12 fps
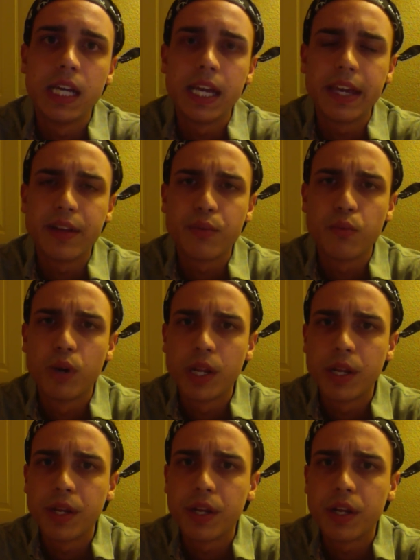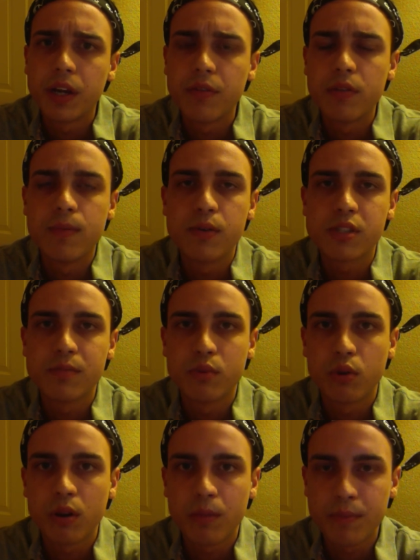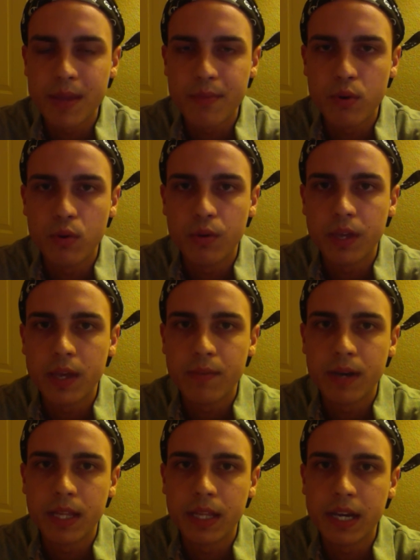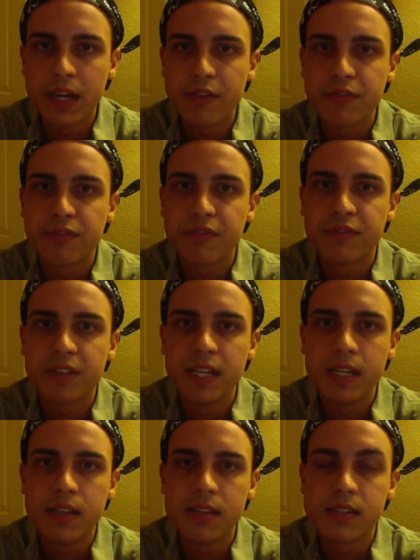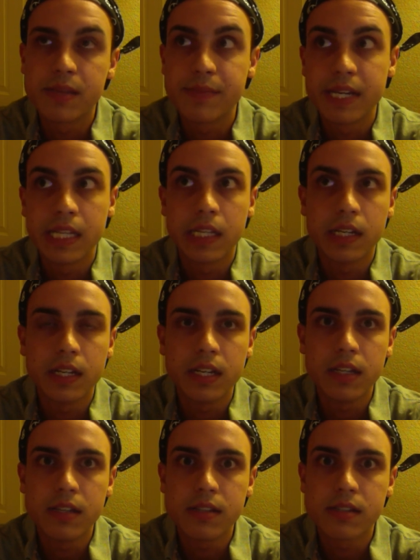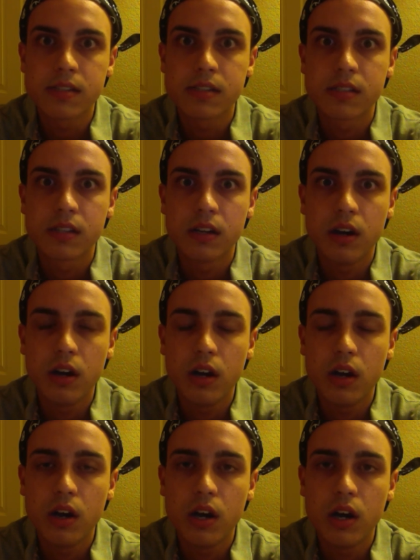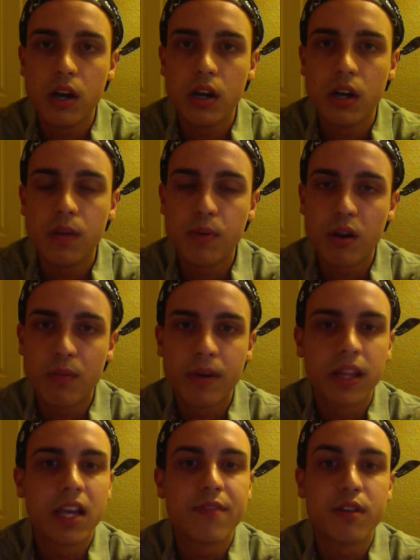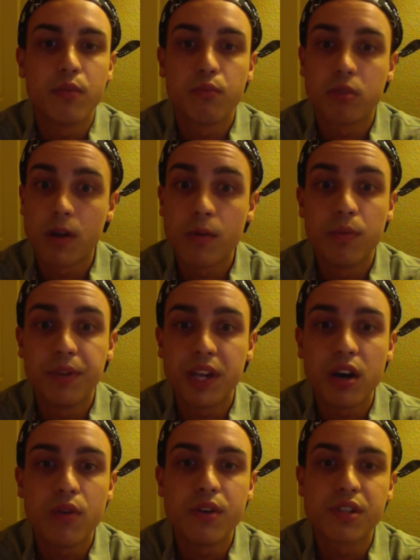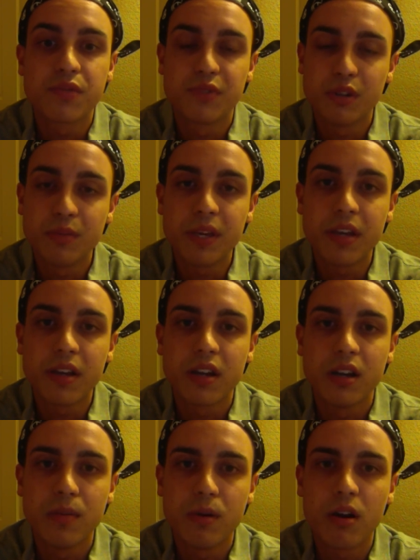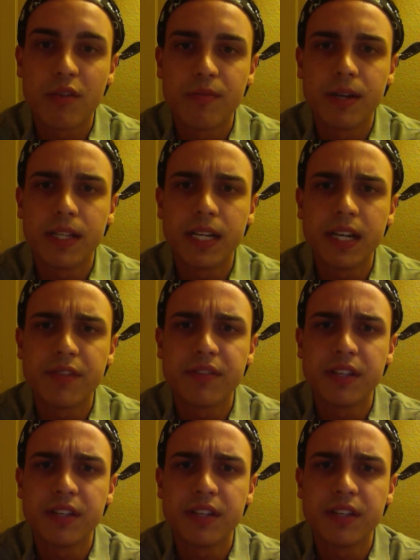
And one of the most important people in my life is a man that is a part of my life and probably always will be a part of my life.